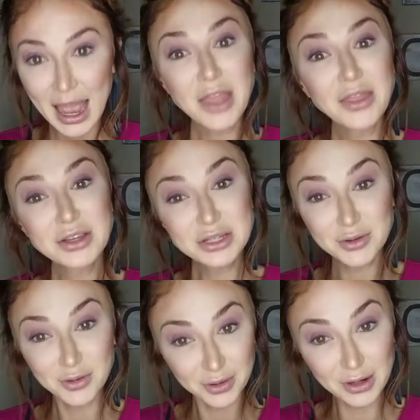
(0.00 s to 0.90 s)
and then
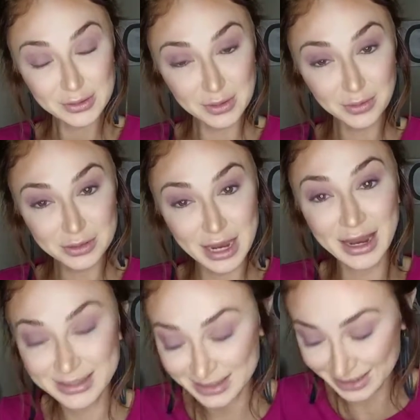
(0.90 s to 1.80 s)
she records people
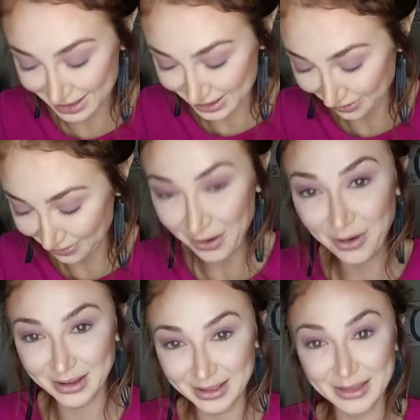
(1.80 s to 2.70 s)
trying to stick their
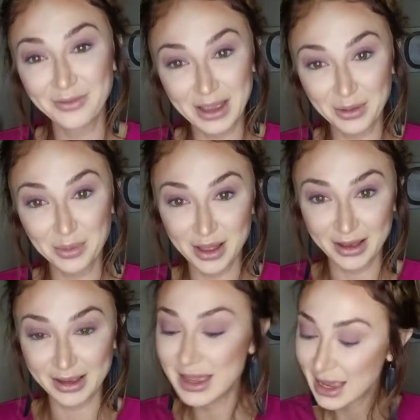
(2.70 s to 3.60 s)
phone in the fake
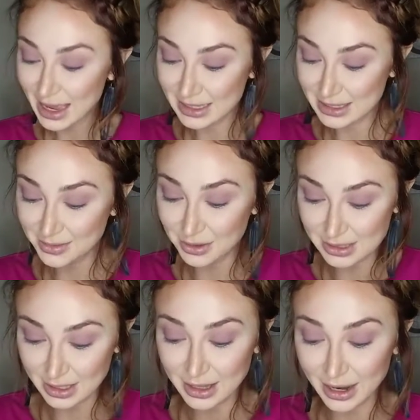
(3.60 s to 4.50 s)
plug. It's the
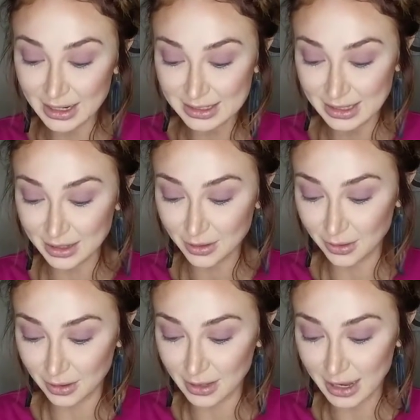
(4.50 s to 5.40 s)
most hilarious thing in the
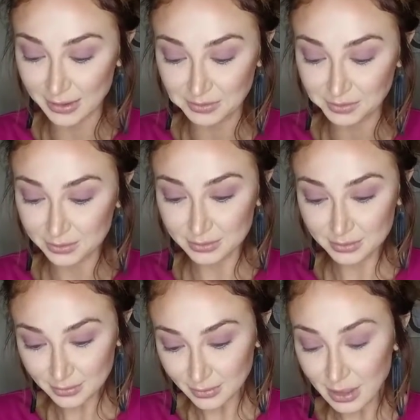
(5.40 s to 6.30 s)
world. Like,
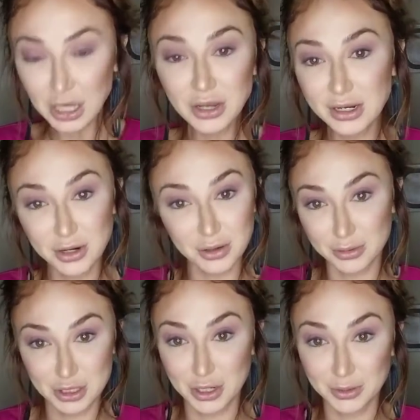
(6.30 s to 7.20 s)
you need your
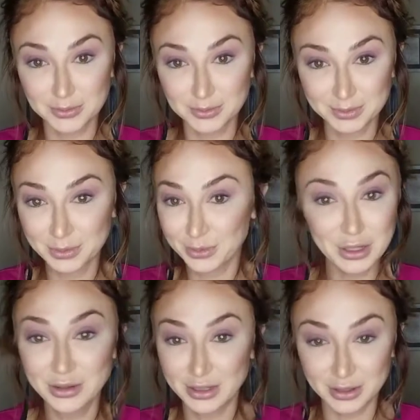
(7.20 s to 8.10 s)
own show.
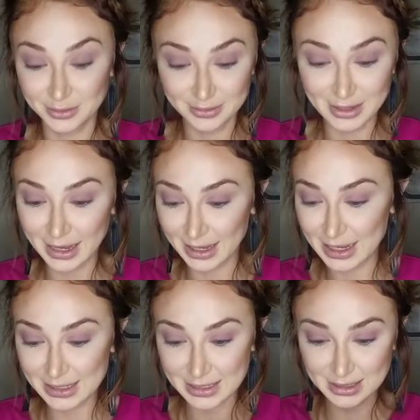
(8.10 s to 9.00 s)
You do. Like,
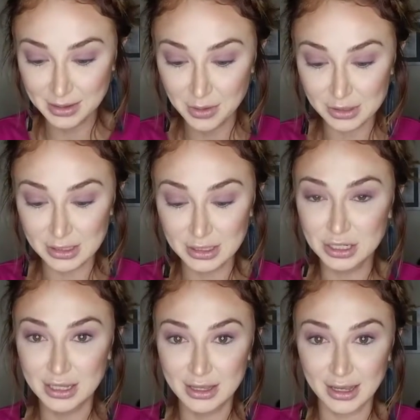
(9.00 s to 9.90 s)
it's the most
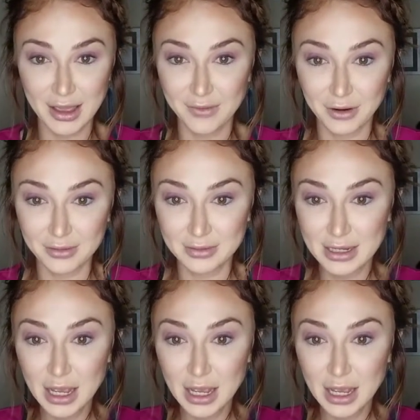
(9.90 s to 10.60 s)
legit thing ever.